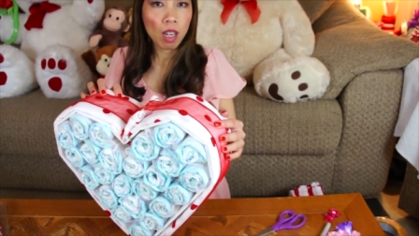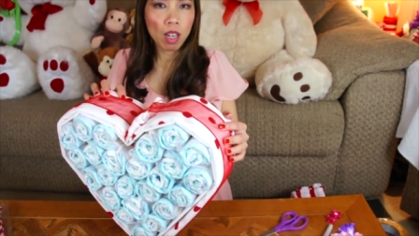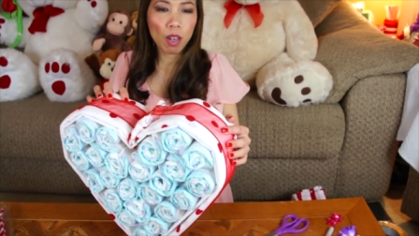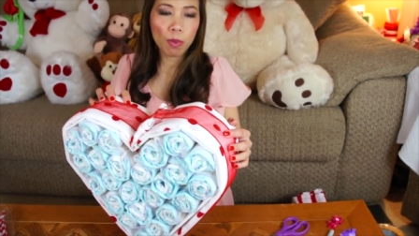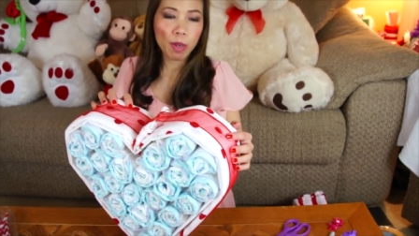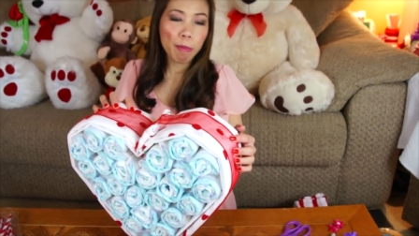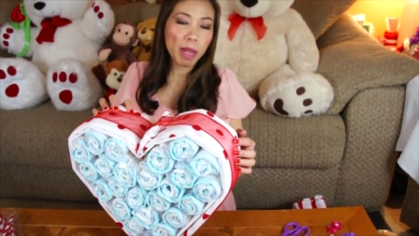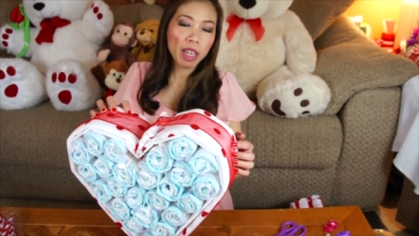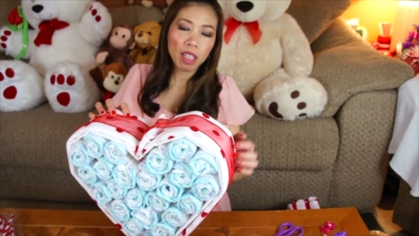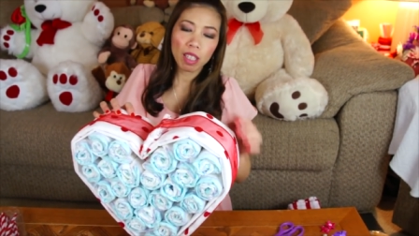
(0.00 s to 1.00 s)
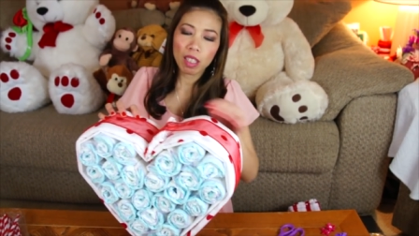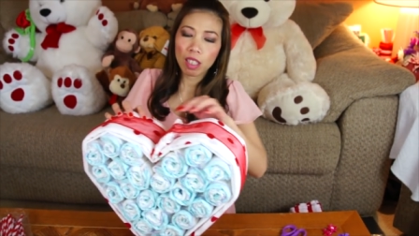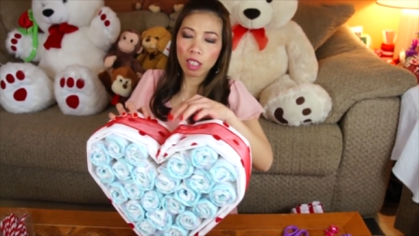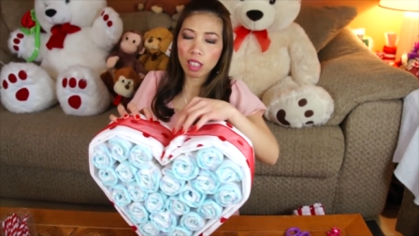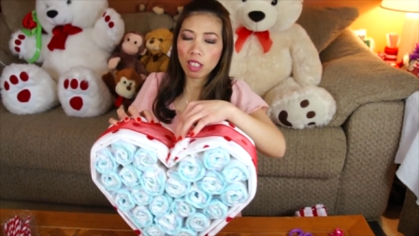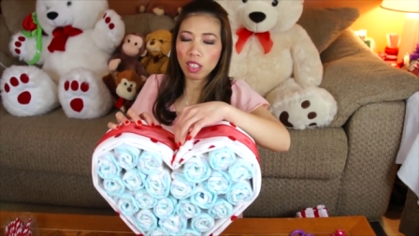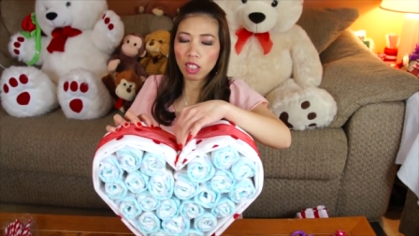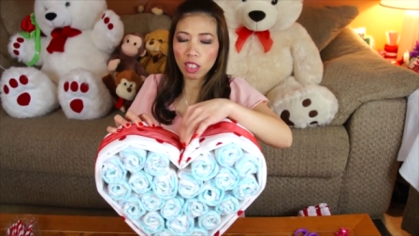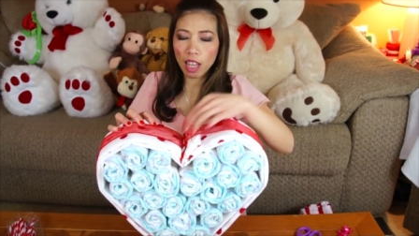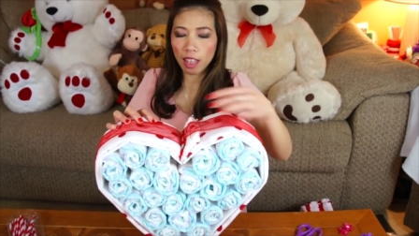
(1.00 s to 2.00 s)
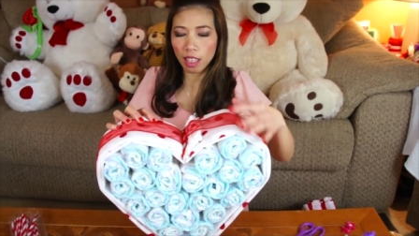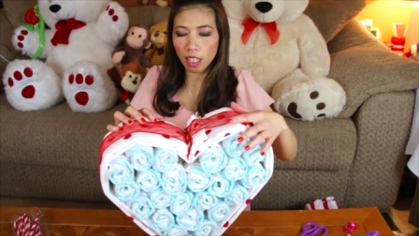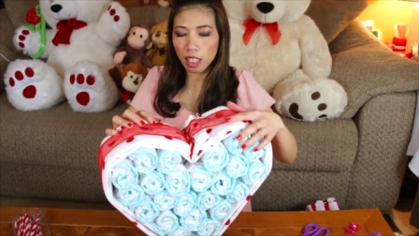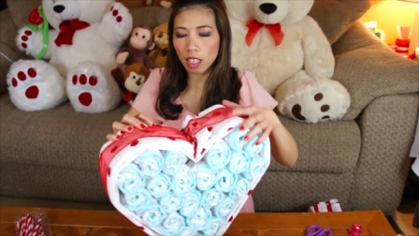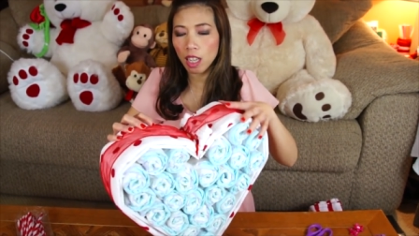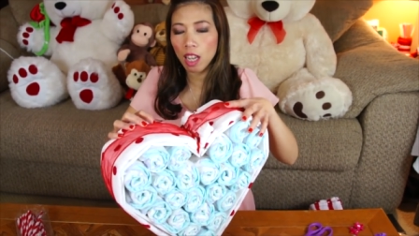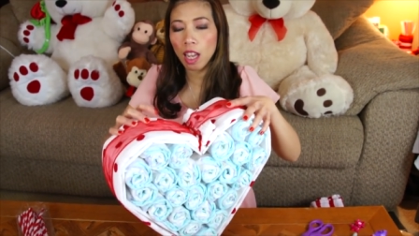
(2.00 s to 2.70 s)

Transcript: uh, ribbon, it's just like this.